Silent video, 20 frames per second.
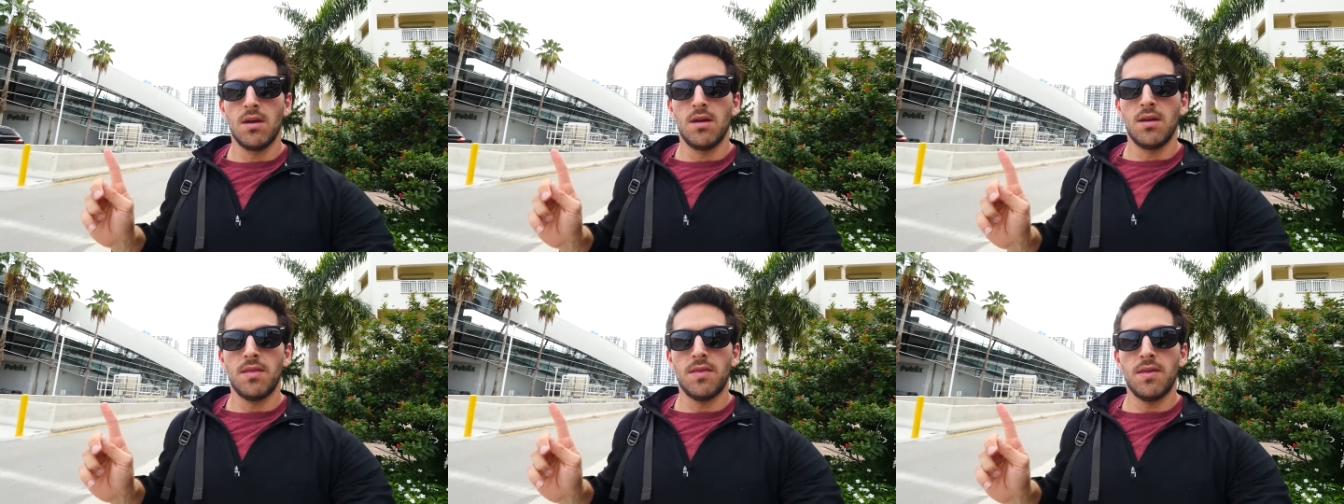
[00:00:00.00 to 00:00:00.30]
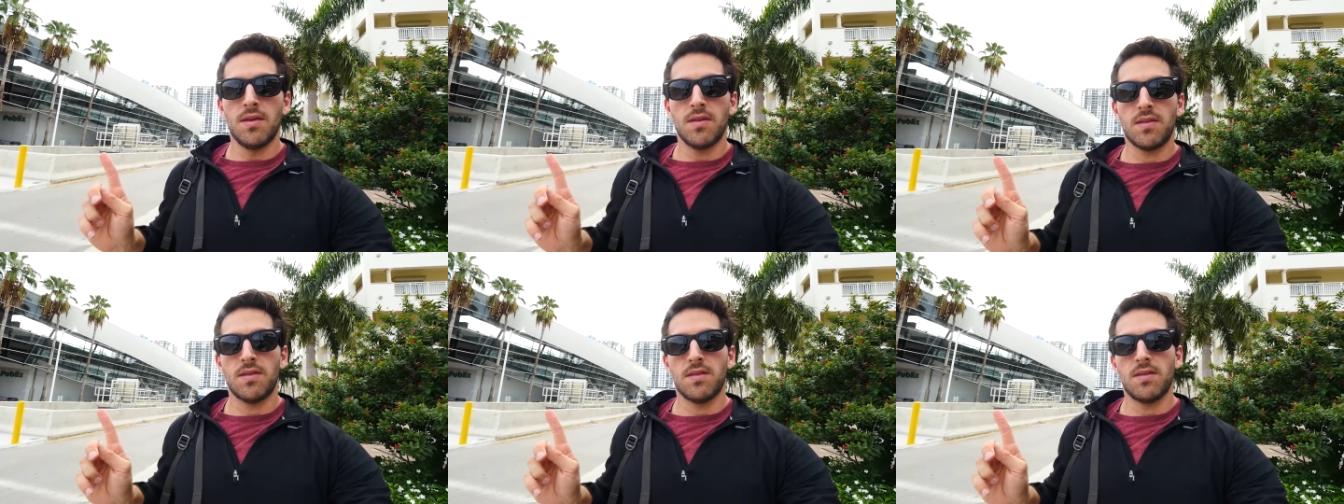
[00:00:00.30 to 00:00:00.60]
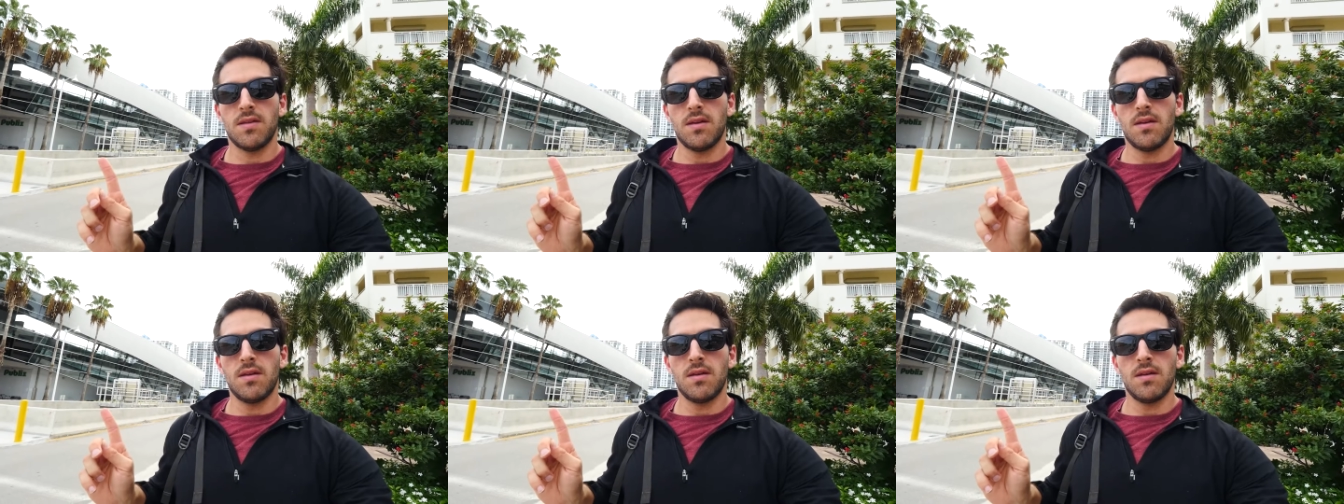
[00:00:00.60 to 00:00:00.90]
This
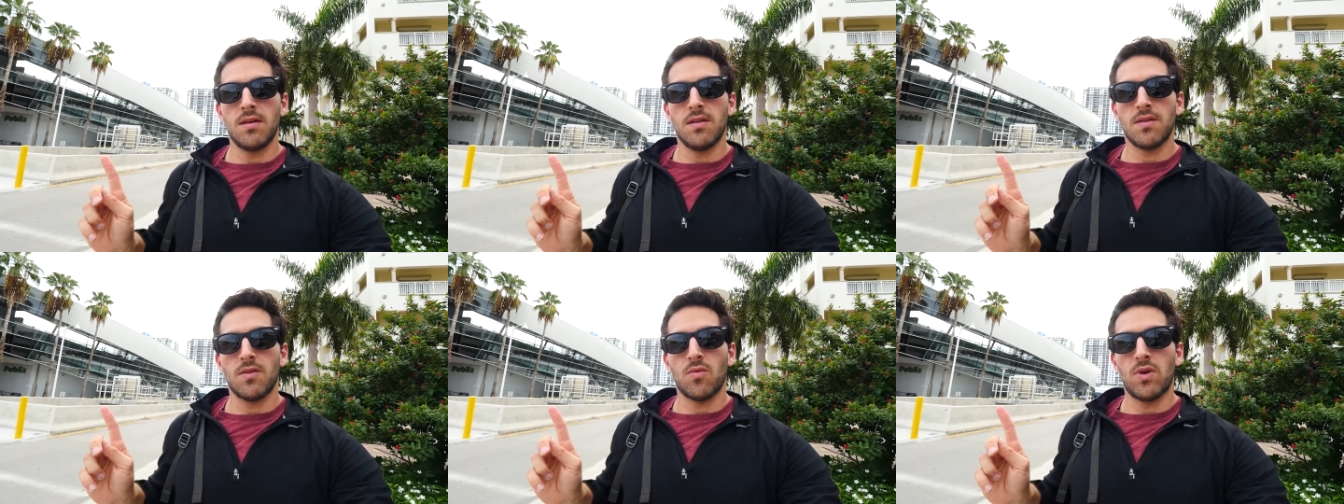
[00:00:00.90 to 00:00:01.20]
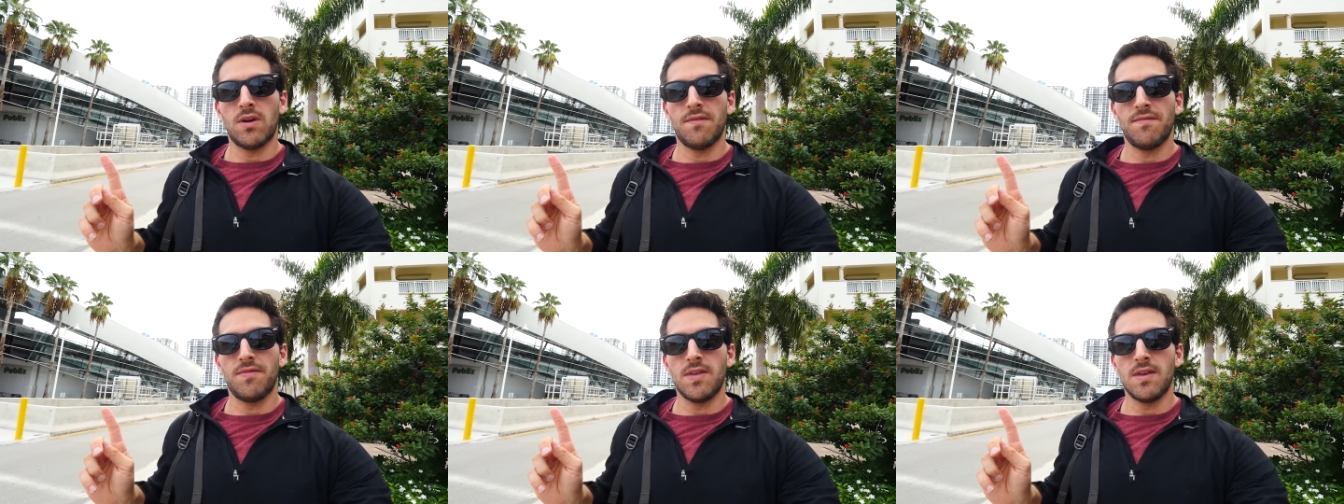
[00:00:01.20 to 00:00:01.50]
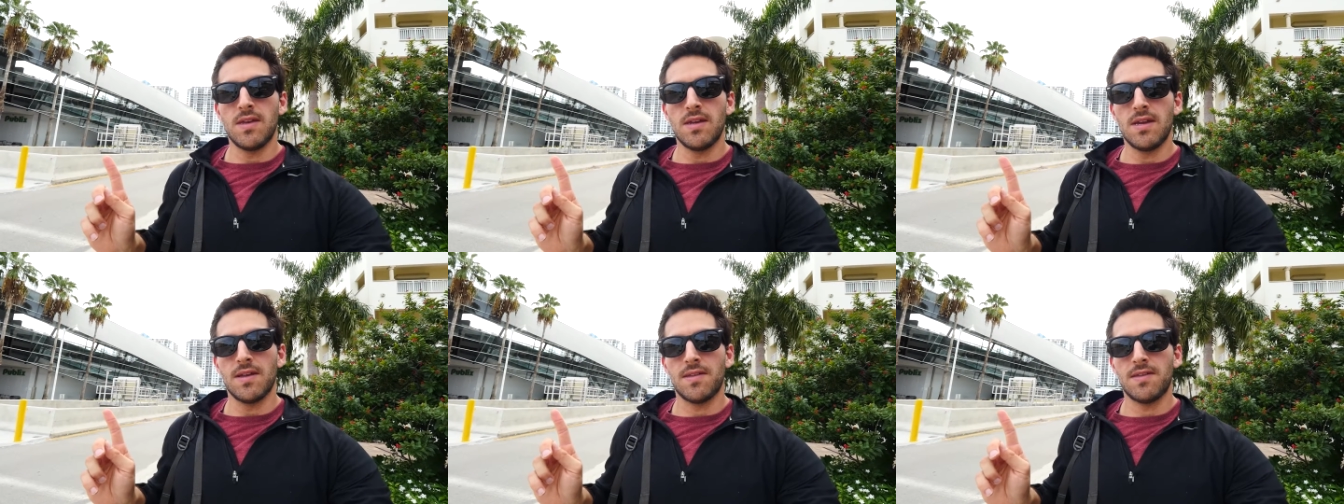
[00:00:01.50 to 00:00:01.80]
is one of
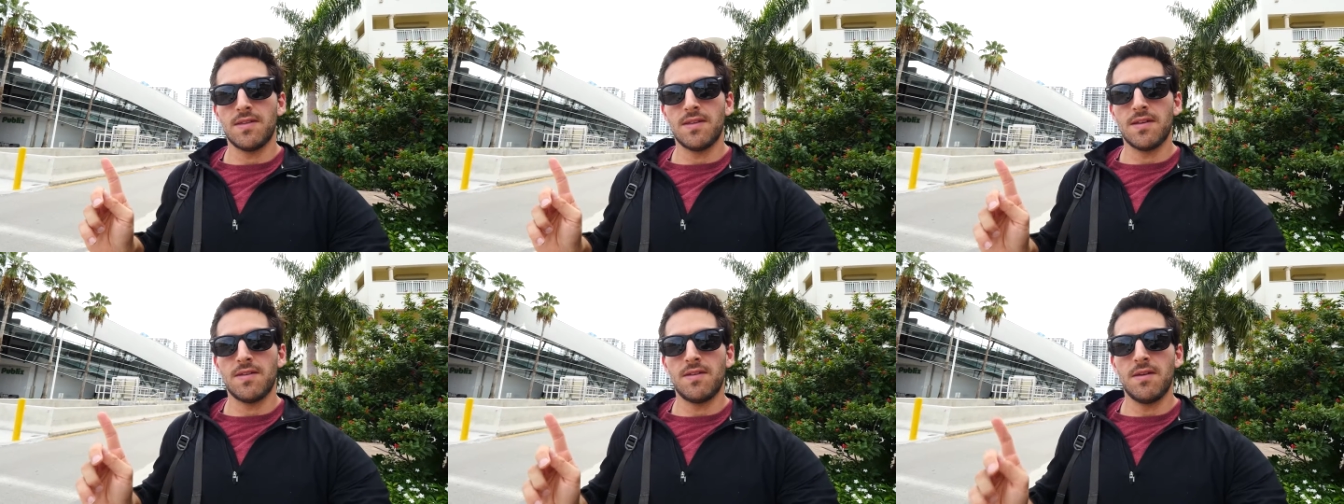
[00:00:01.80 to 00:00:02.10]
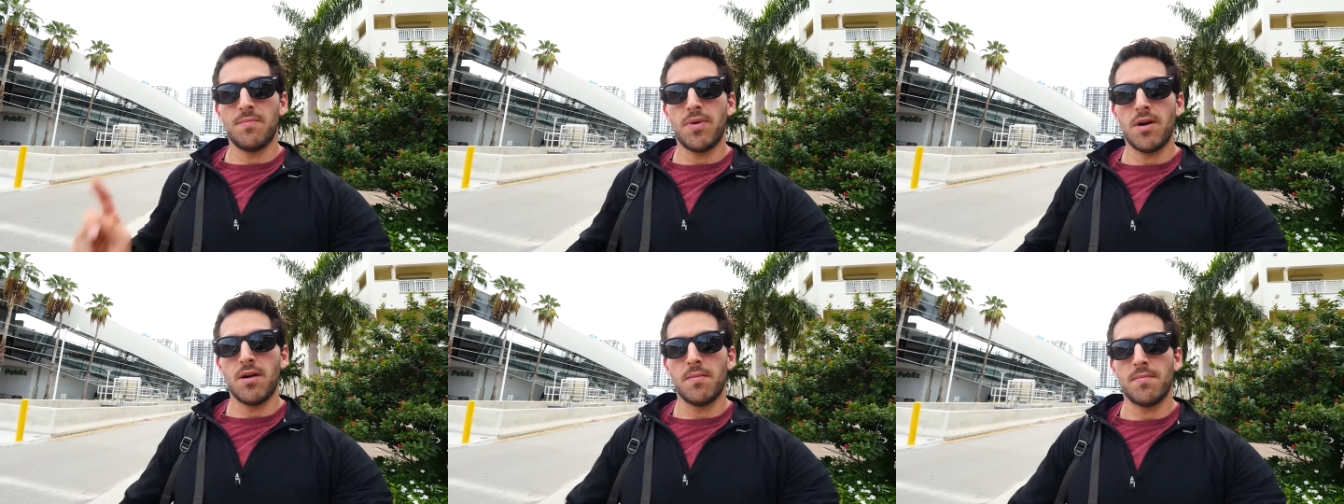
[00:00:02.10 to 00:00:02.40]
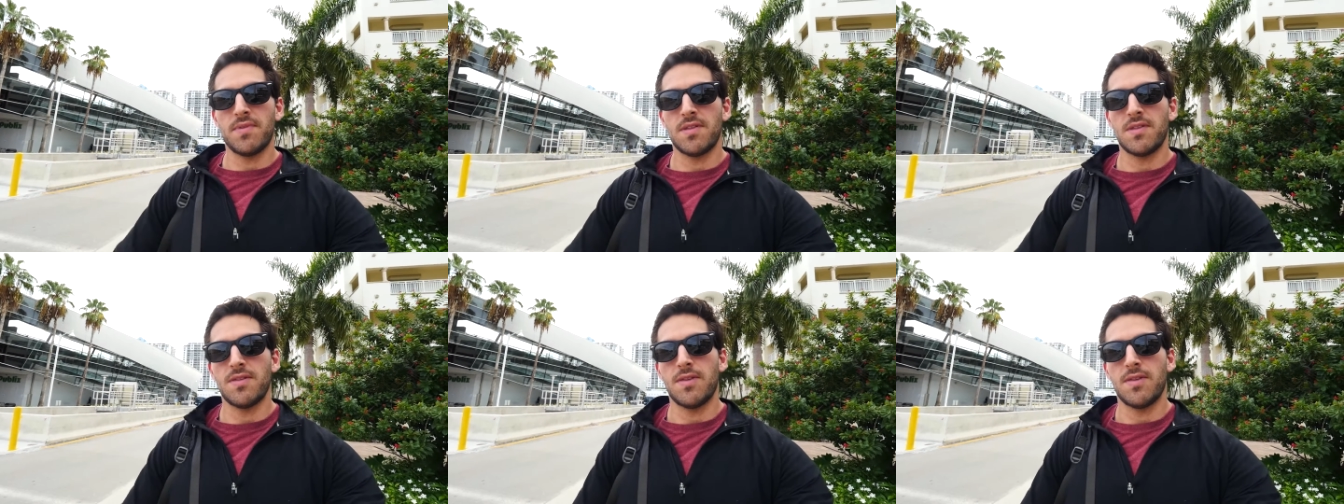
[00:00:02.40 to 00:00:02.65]
the 60 pumps